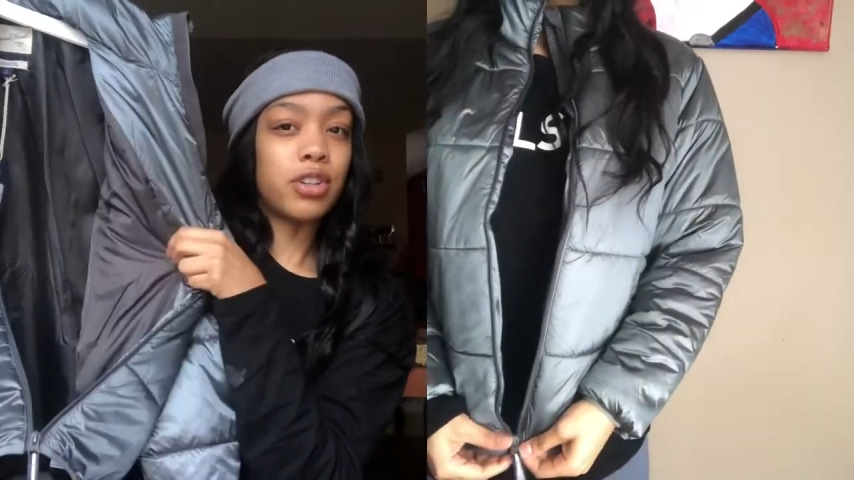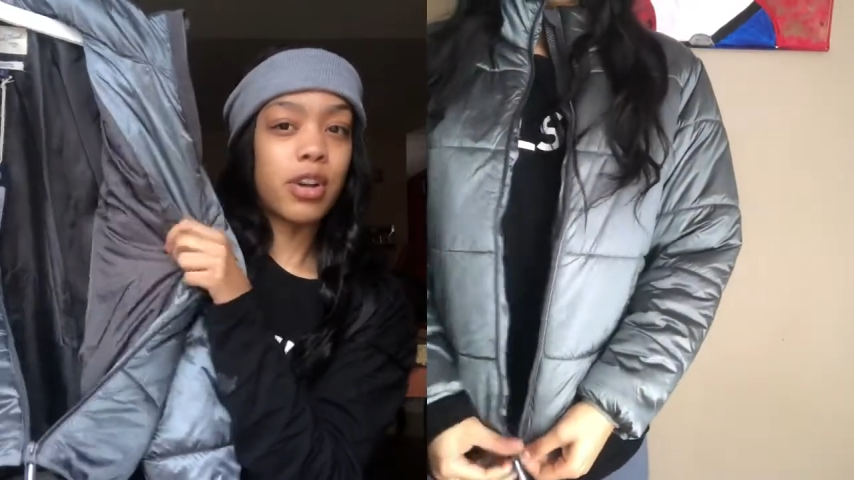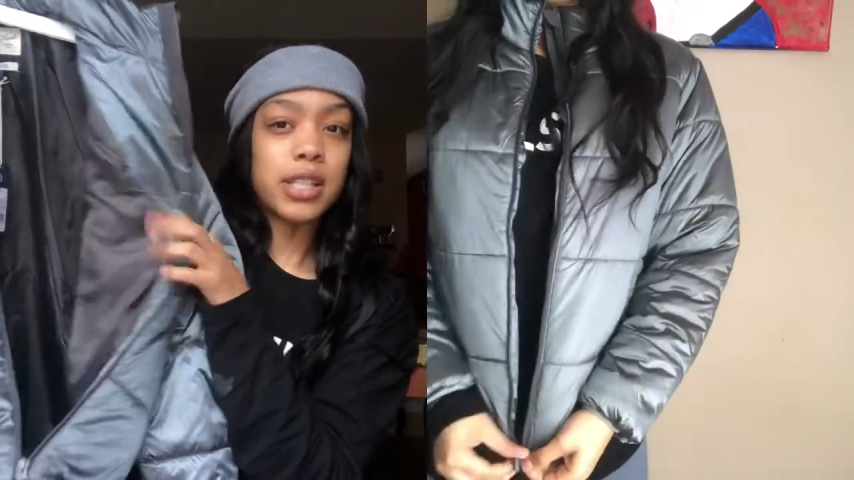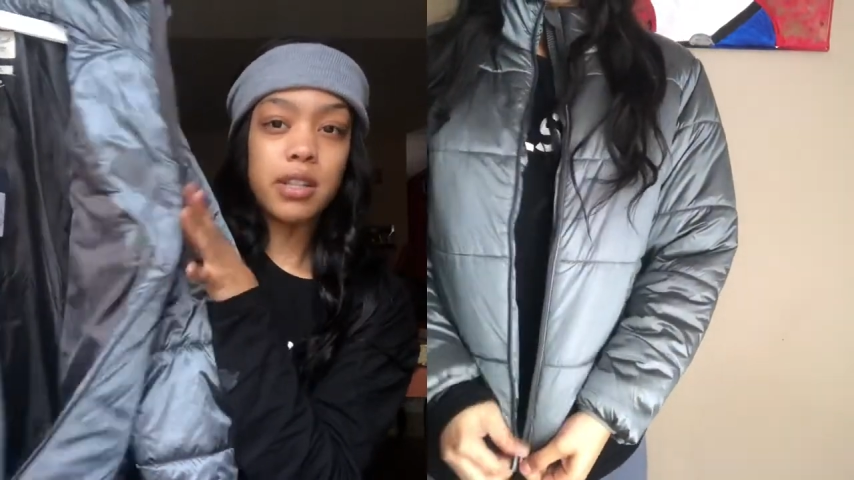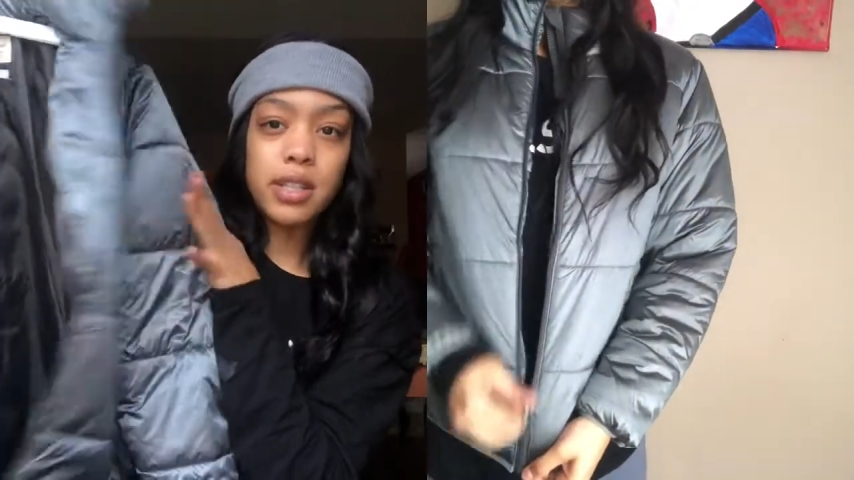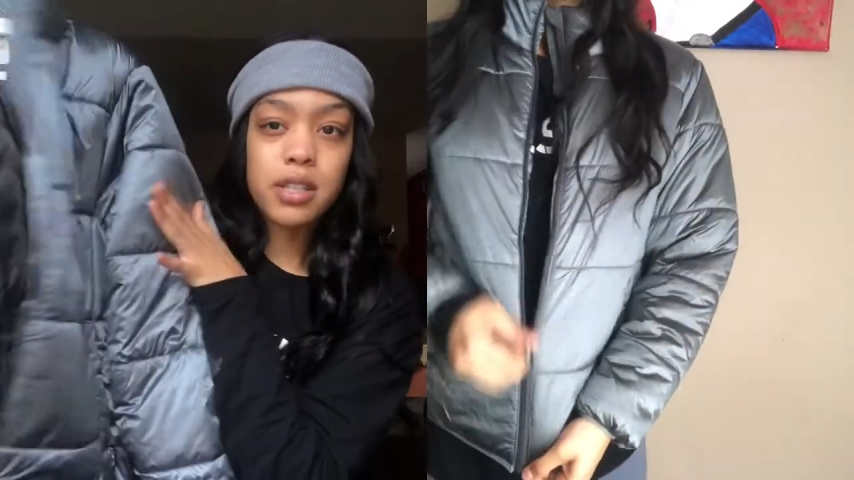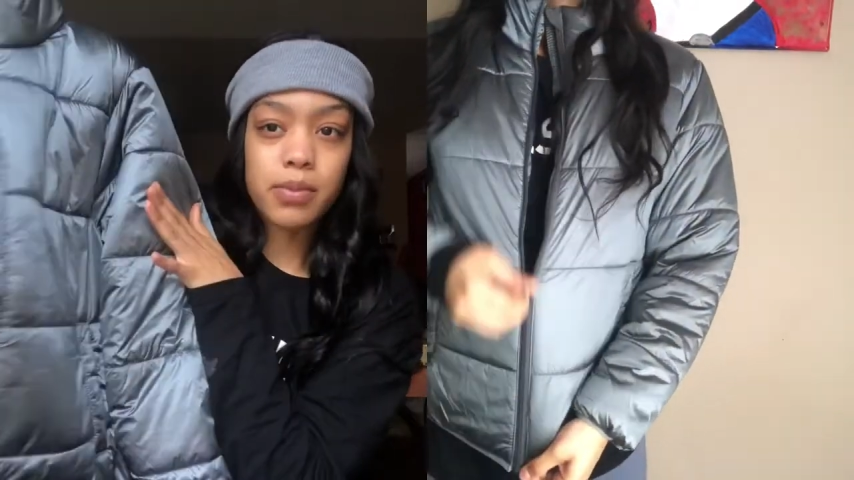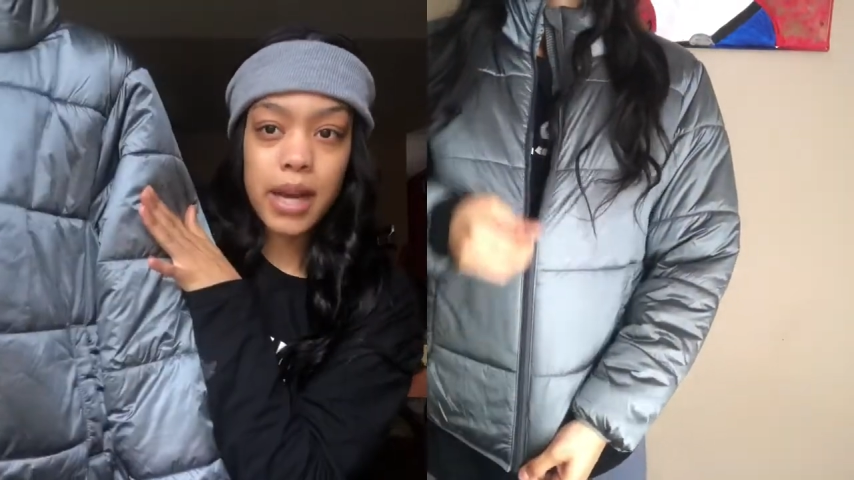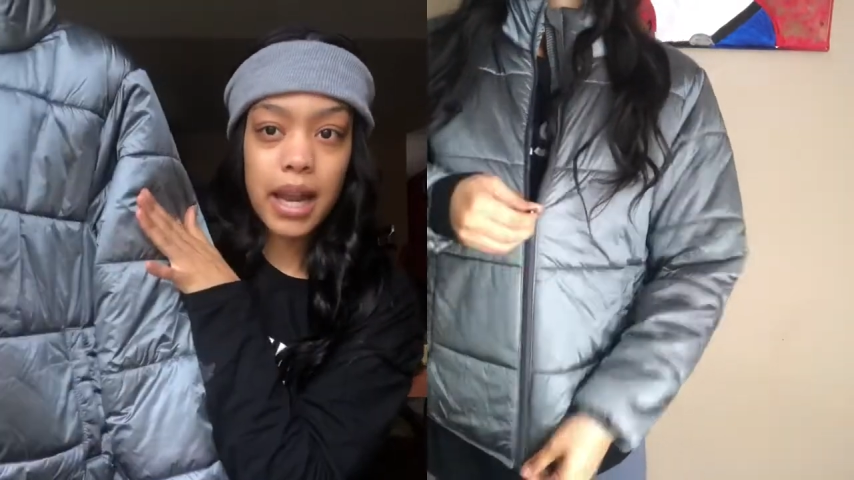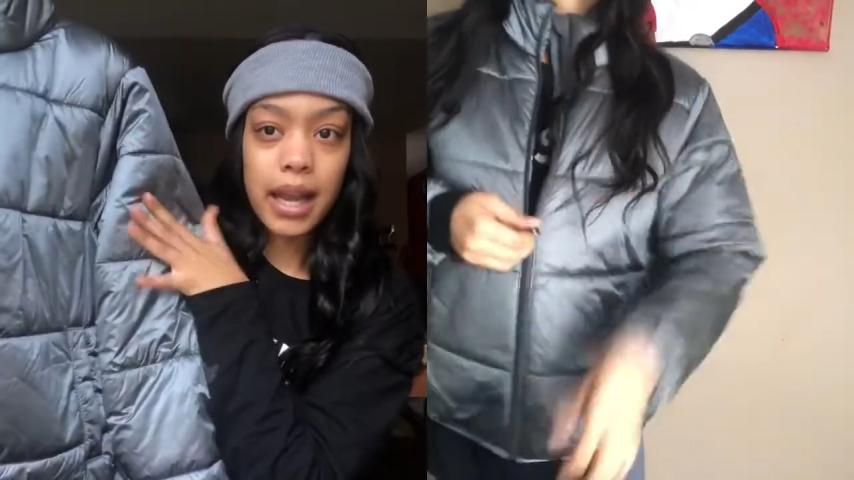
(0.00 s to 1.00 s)
of gray. So this is
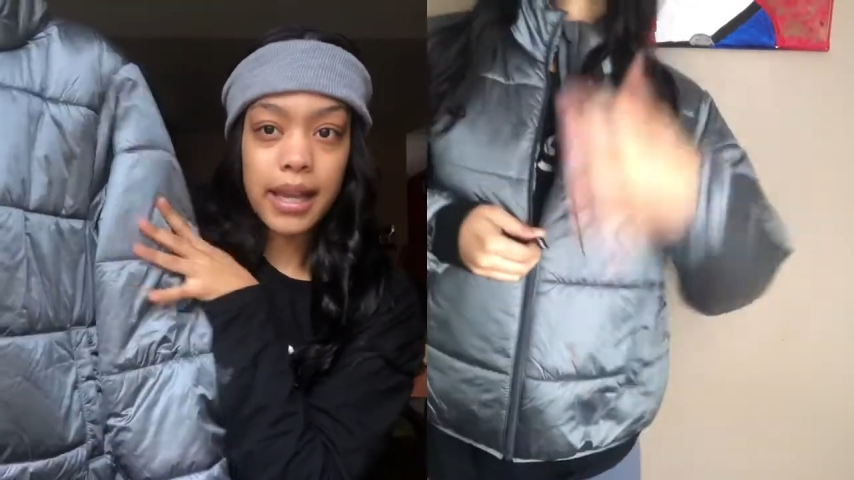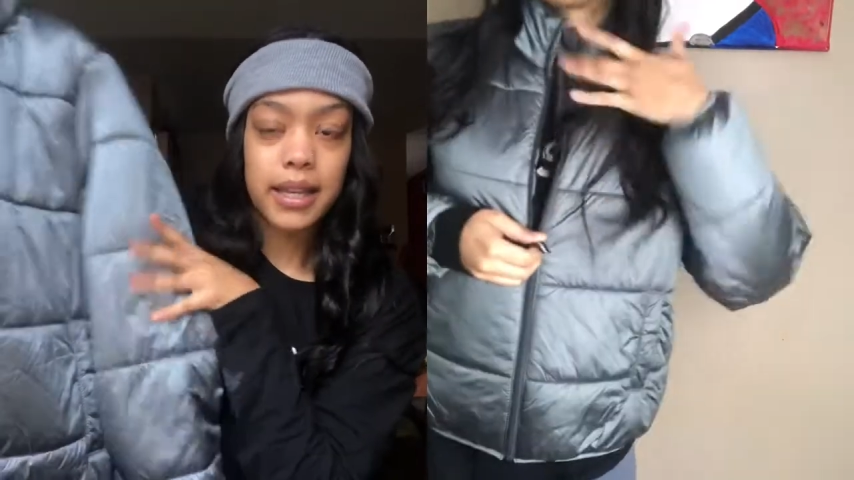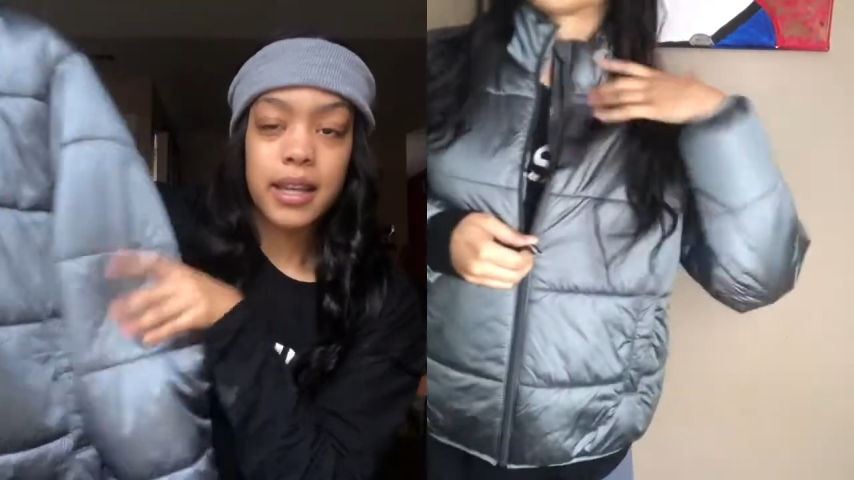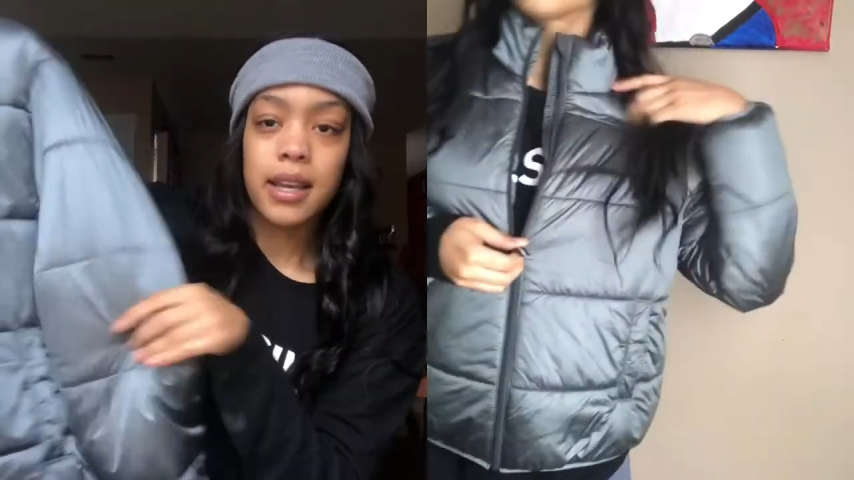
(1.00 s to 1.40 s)
what I like.